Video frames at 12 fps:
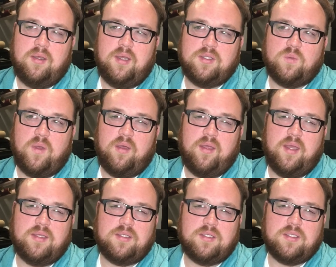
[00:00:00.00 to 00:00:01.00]
as well
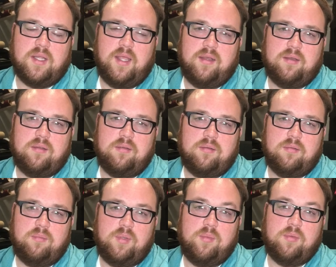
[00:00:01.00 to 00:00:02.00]
as just let
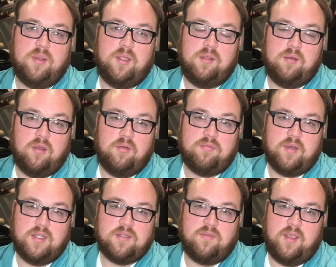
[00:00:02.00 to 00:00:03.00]
people that you know,
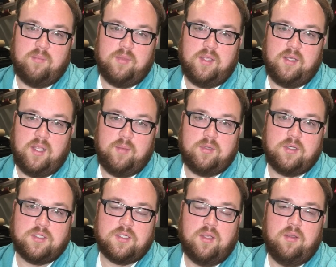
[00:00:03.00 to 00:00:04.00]
friends, family,
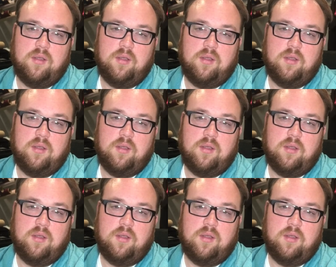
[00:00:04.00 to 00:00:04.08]
neighbors,